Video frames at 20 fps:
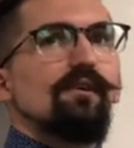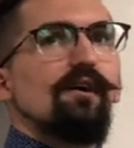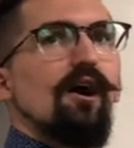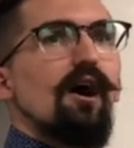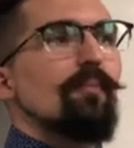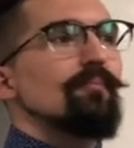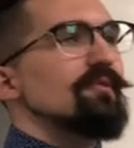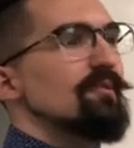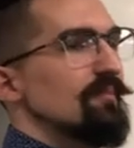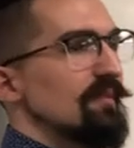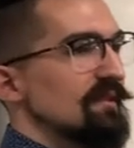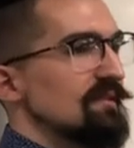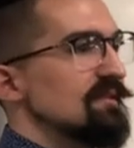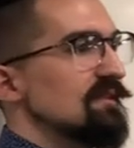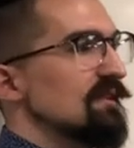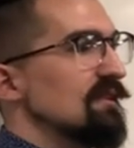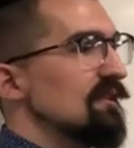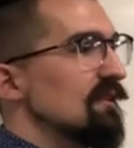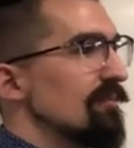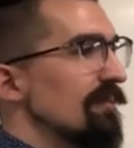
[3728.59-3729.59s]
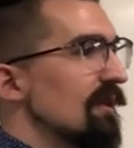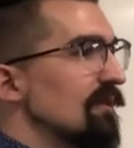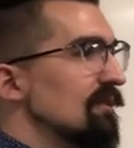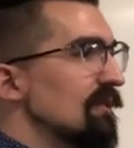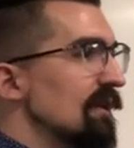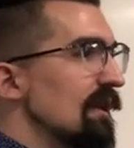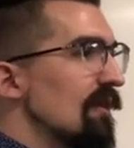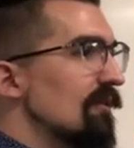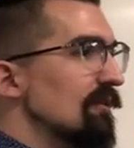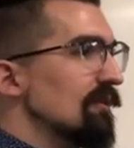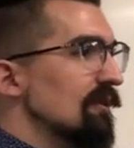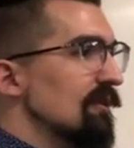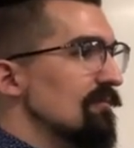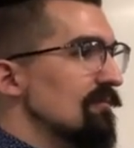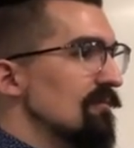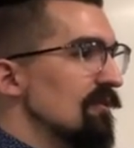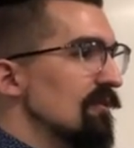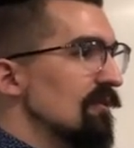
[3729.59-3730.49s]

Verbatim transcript: optimistic about the outcome?